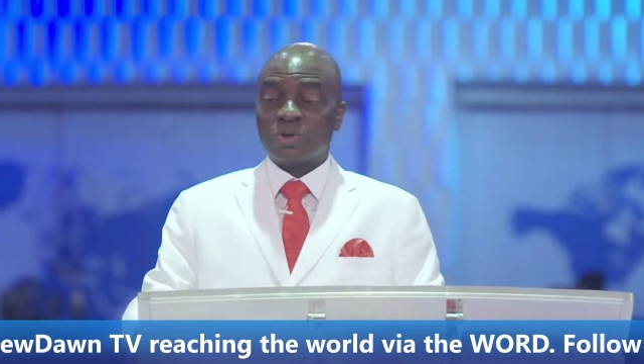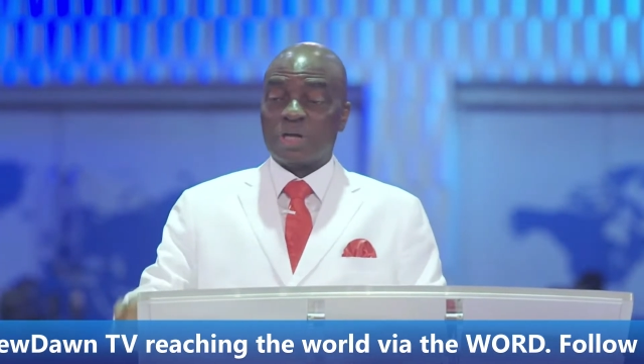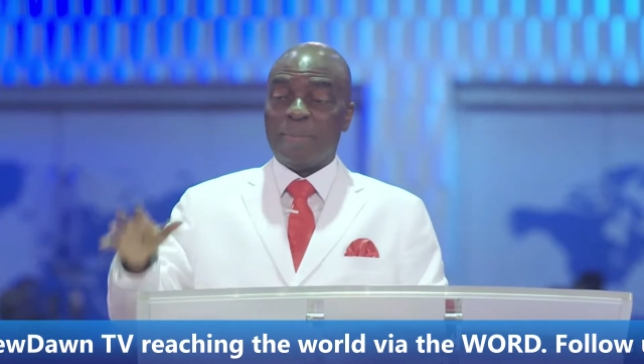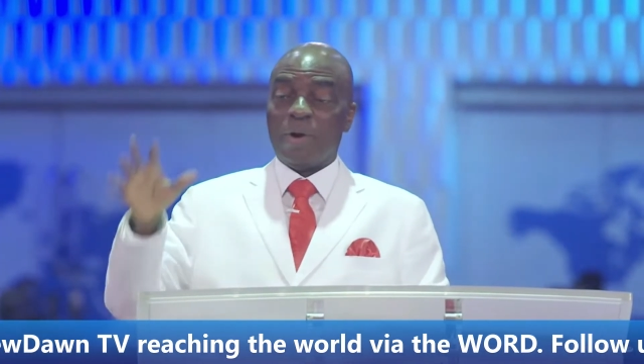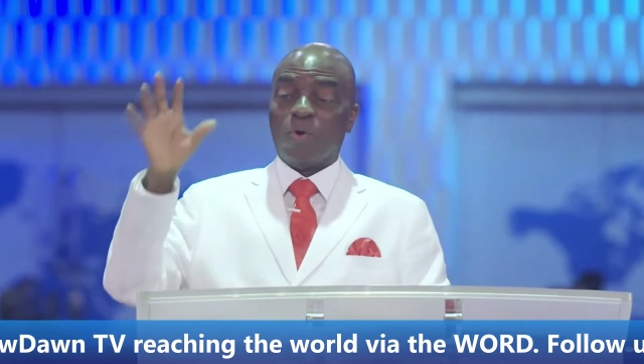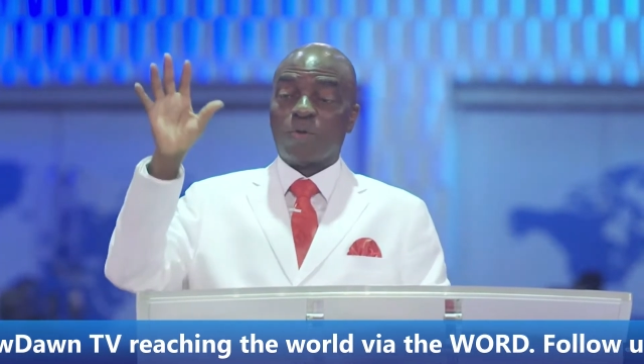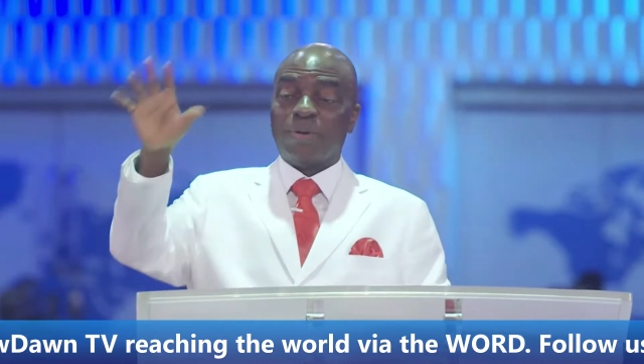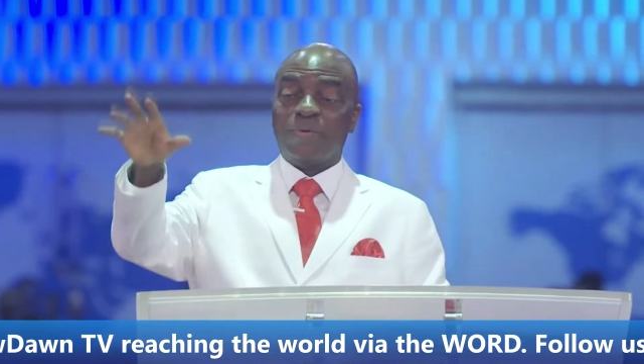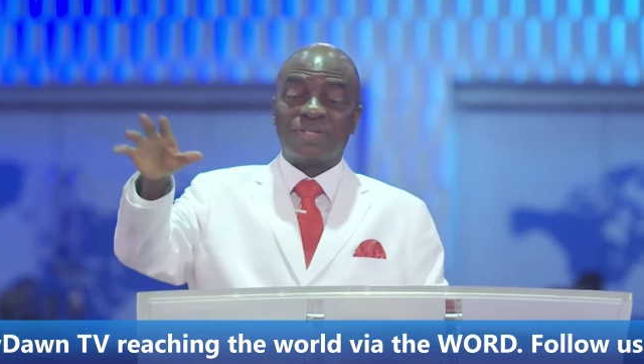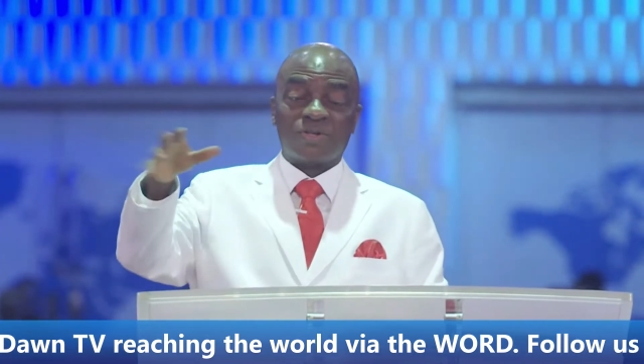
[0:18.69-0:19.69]
So shall my
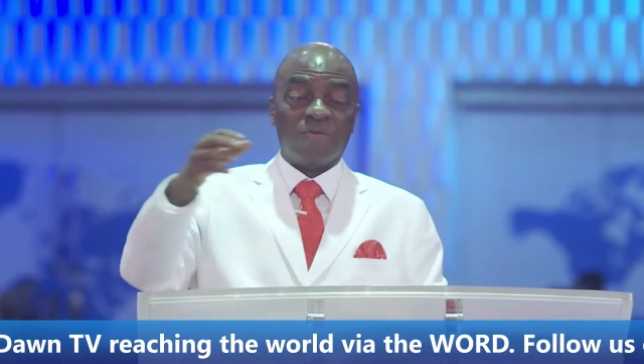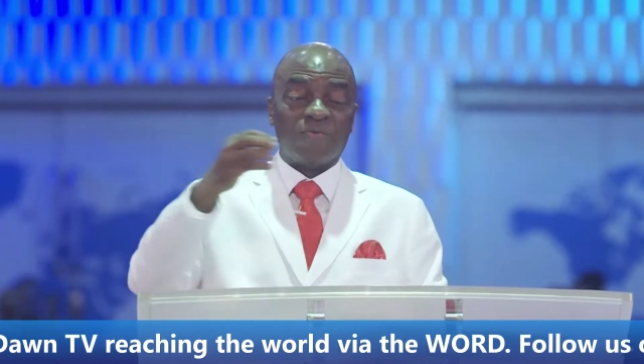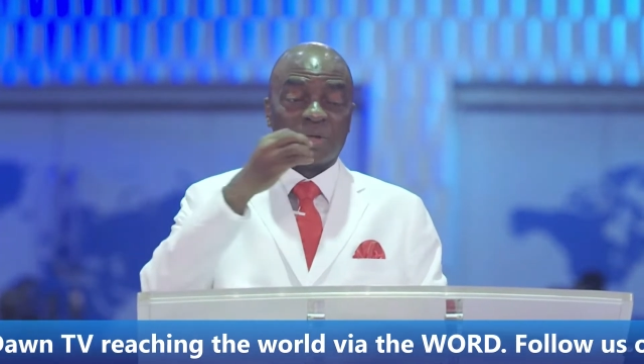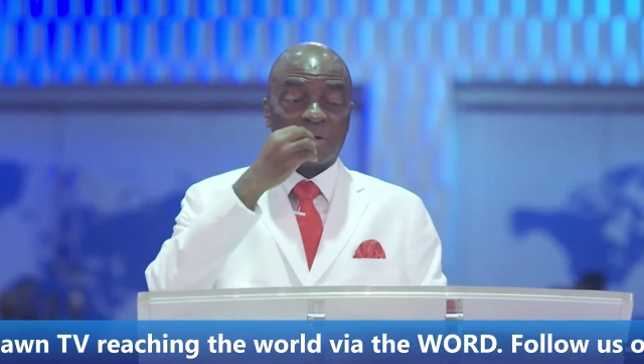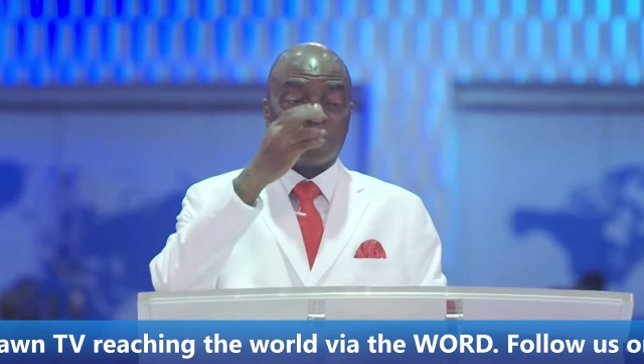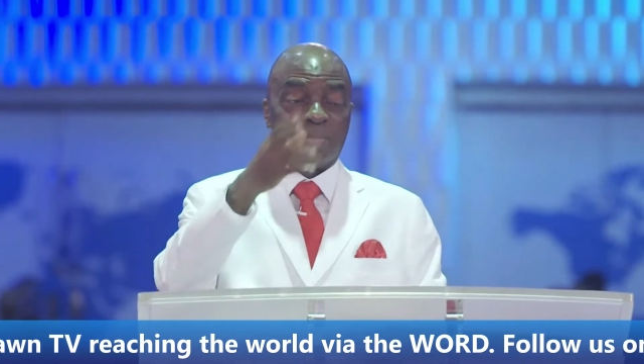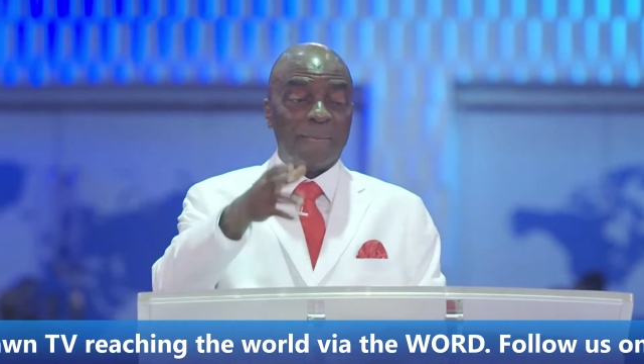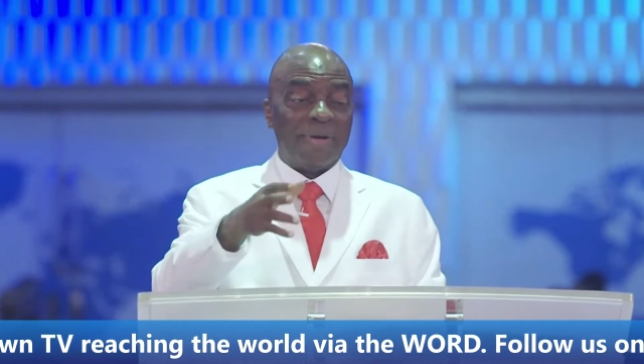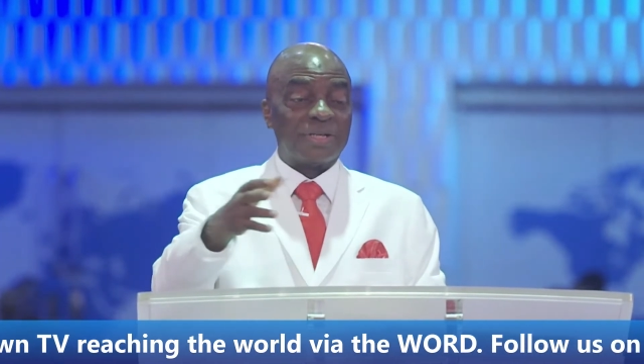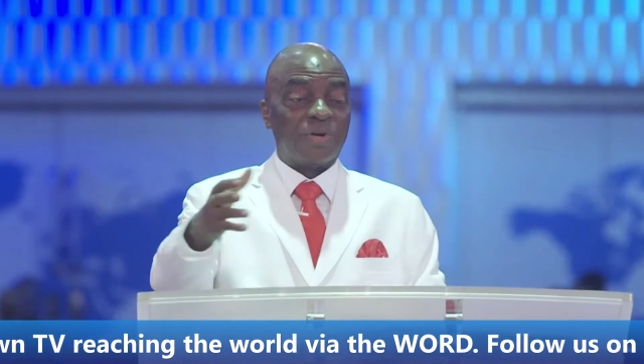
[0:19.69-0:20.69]
word be which is gone forth out of
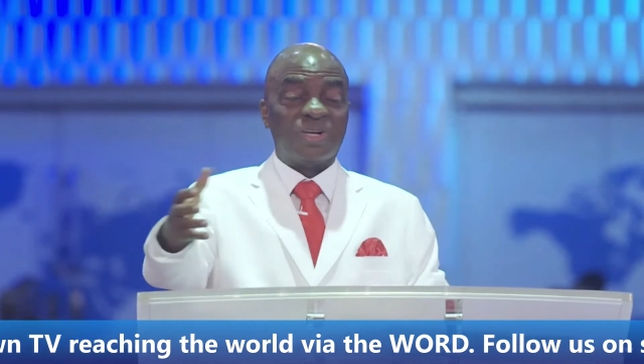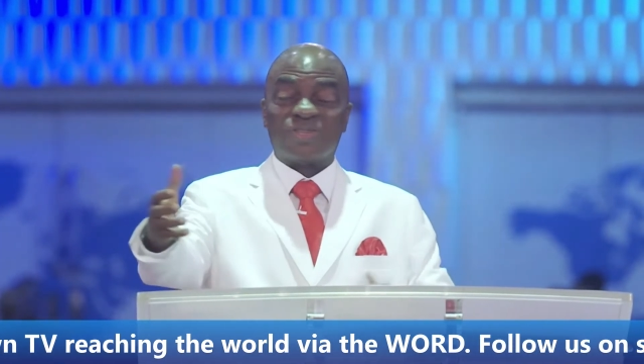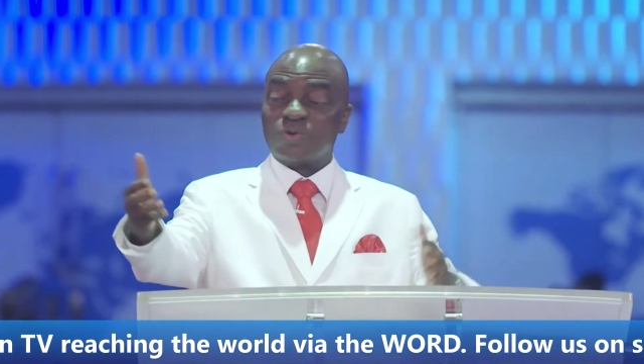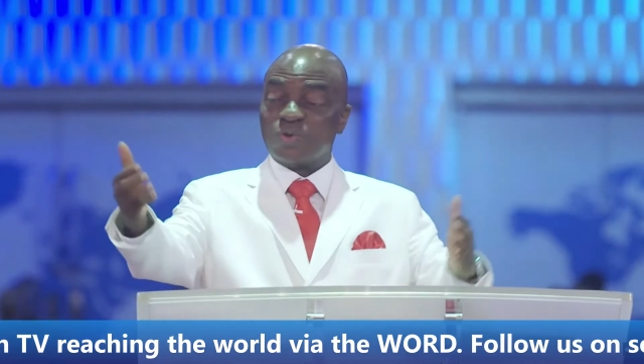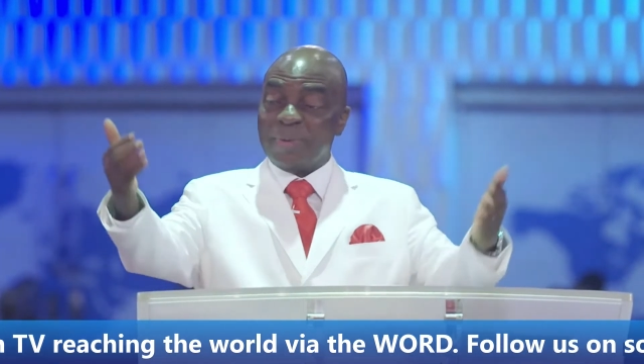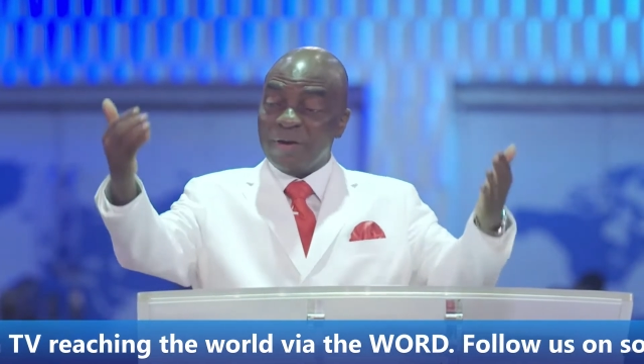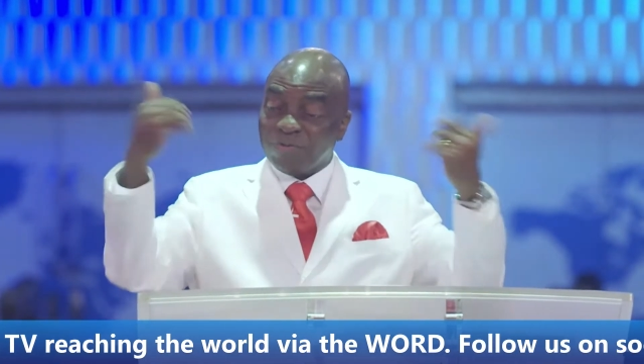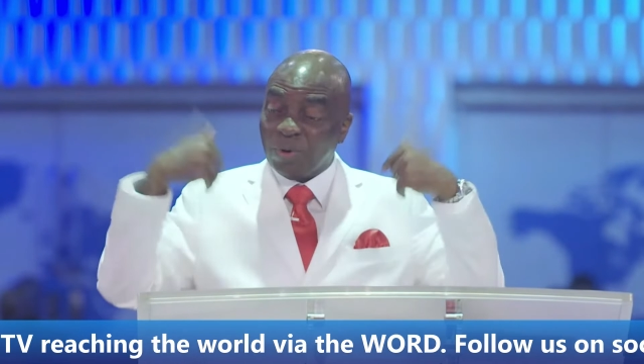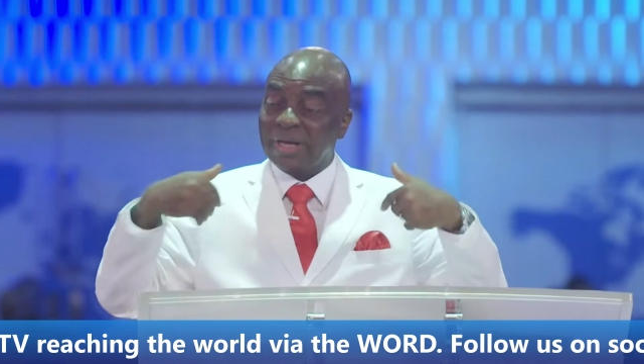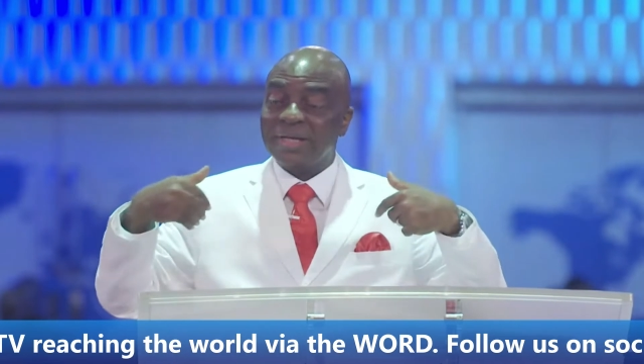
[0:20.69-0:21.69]
my mouth, it shall not return to me
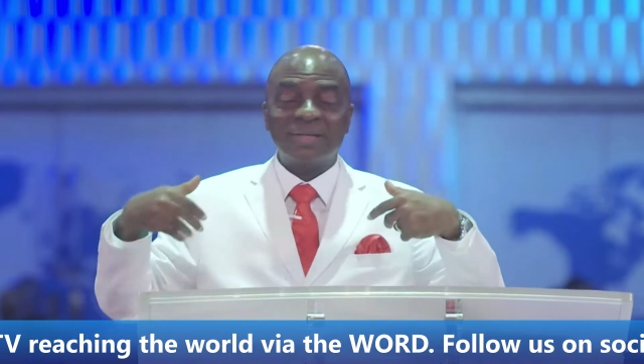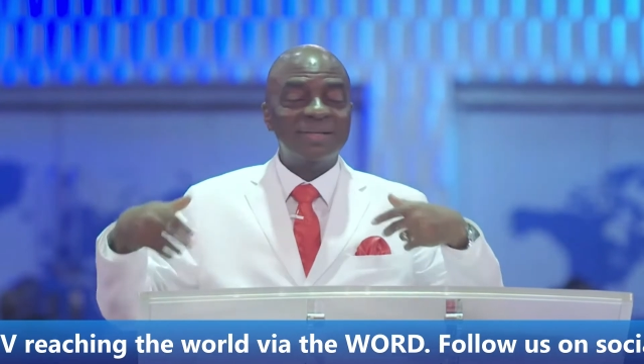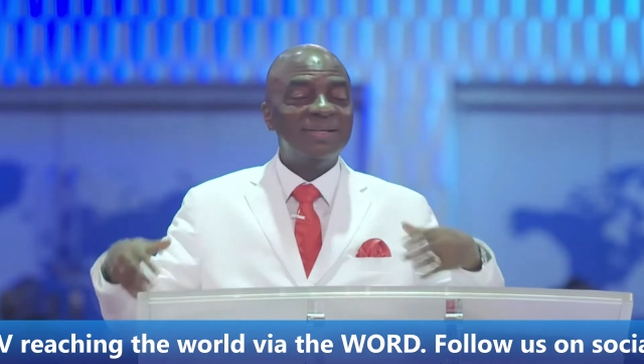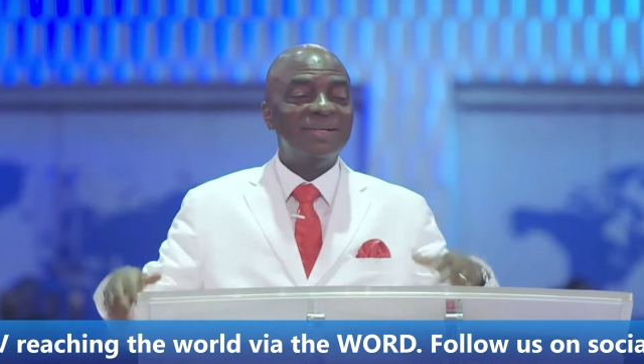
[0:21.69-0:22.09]
void,